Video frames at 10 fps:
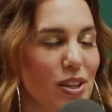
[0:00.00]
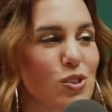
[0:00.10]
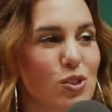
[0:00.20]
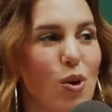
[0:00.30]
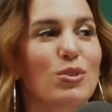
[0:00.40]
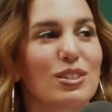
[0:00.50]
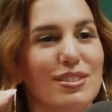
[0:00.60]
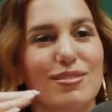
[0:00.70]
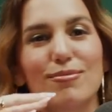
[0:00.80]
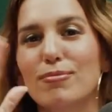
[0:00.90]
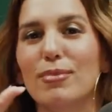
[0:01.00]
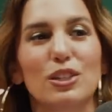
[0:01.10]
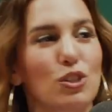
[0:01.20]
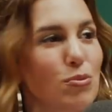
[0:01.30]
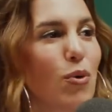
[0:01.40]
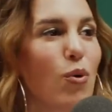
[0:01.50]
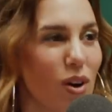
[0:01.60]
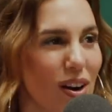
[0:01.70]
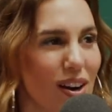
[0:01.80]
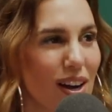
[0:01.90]
like so much
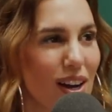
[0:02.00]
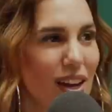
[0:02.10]
more.